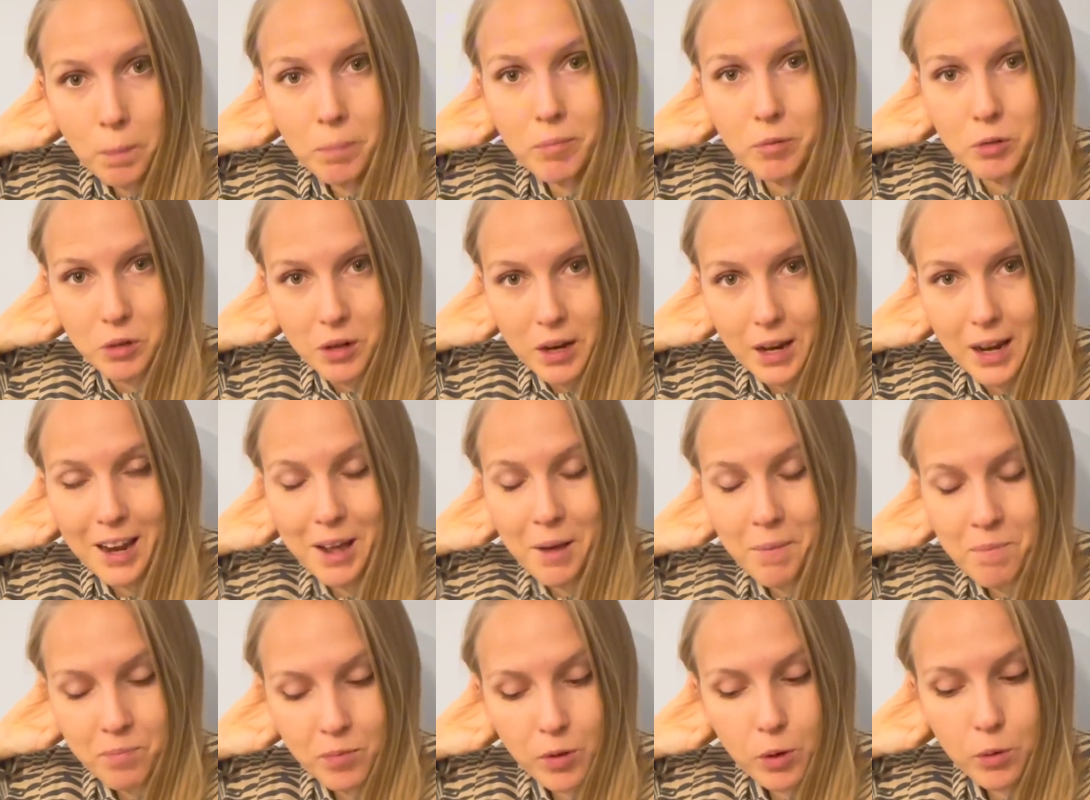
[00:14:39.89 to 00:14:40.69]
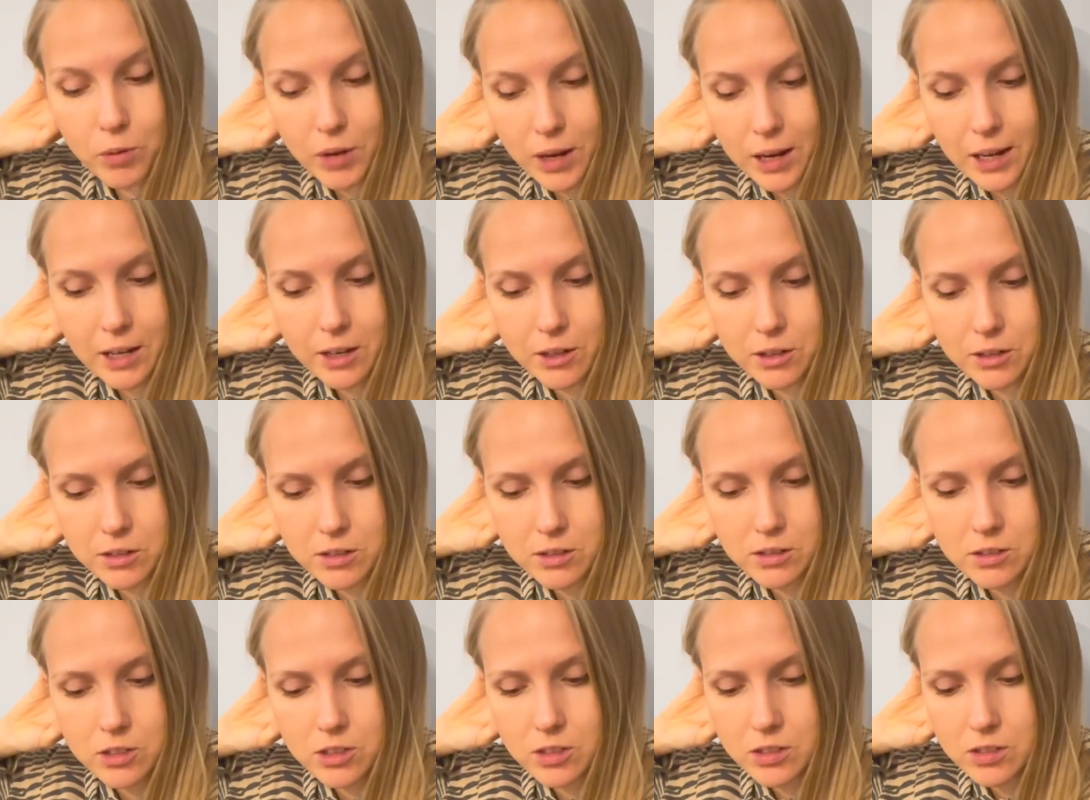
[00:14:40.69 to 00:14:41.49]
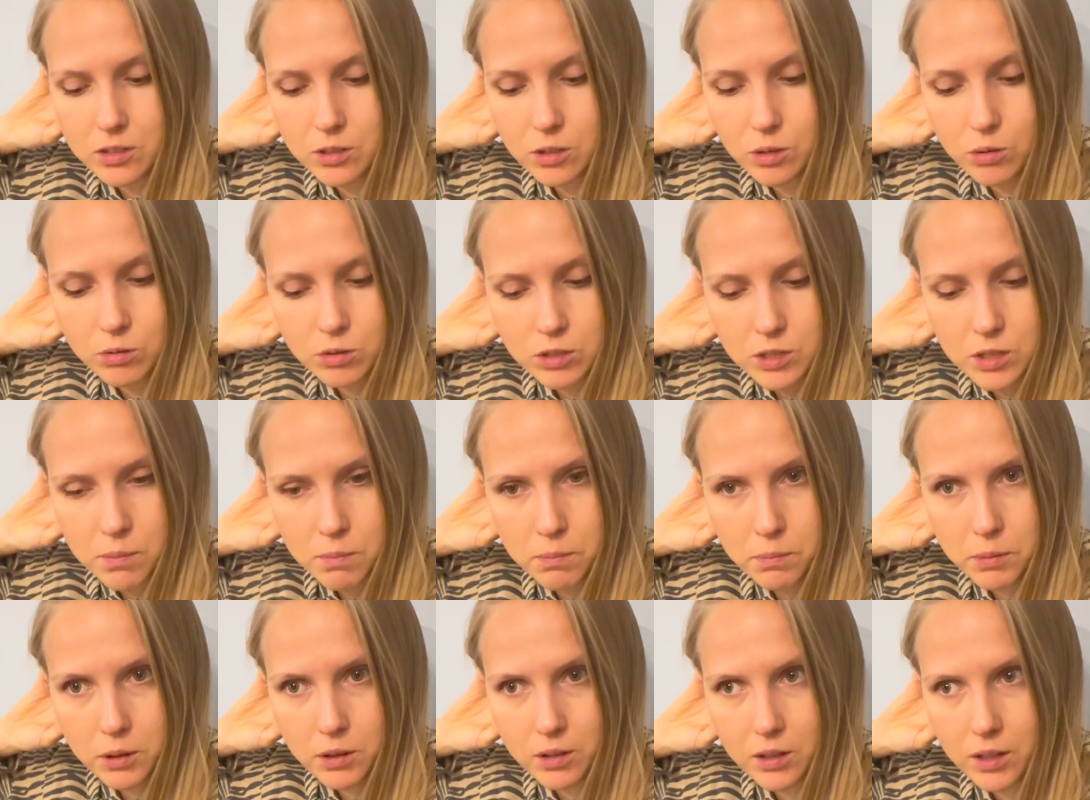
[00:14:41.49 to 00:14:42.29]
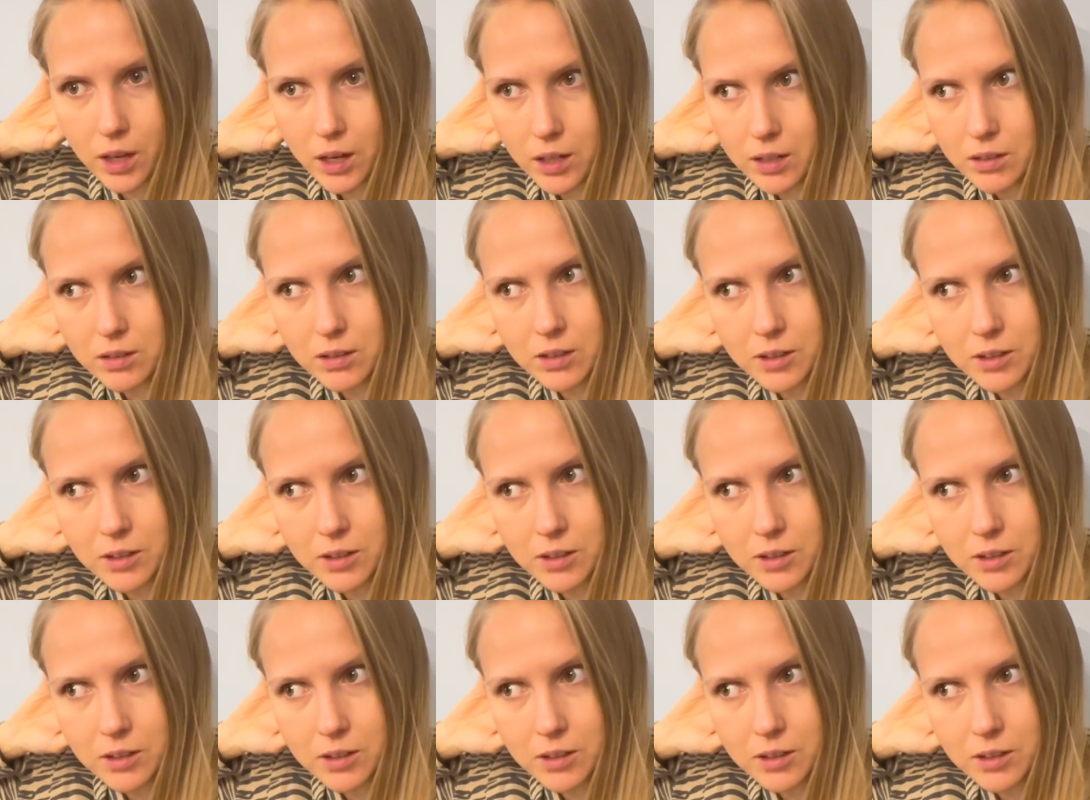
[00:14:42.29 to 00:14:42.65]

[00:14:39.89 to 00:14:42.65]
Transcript: Really good, just so simple yet